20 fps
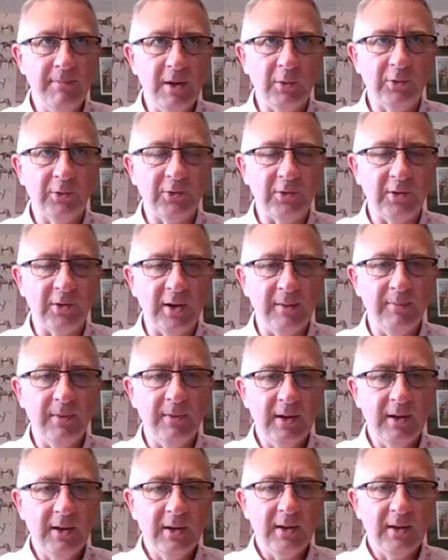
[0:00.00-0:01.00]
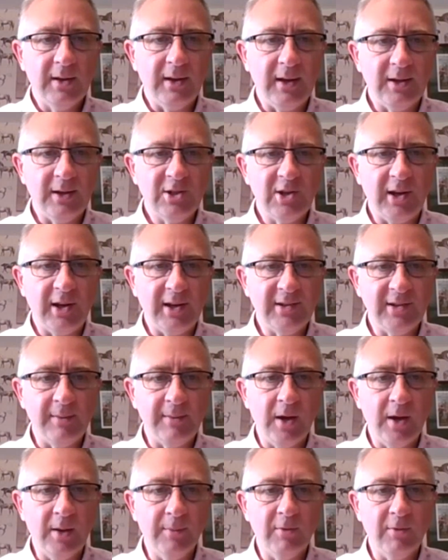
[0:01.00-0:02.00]
Millstream chased
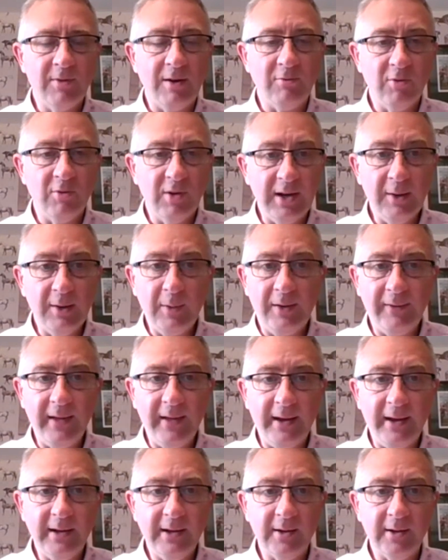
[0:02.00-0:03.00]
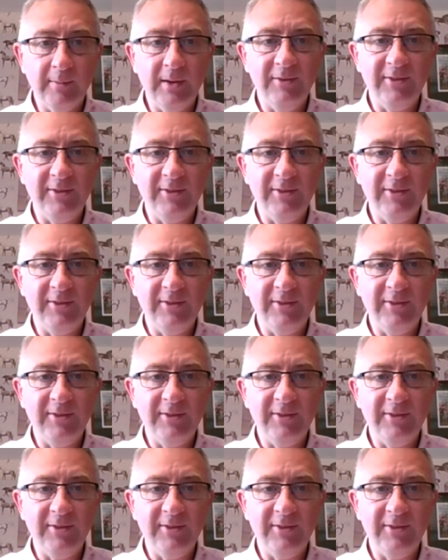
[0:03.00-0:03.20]
him home and ran really well in the Acomb.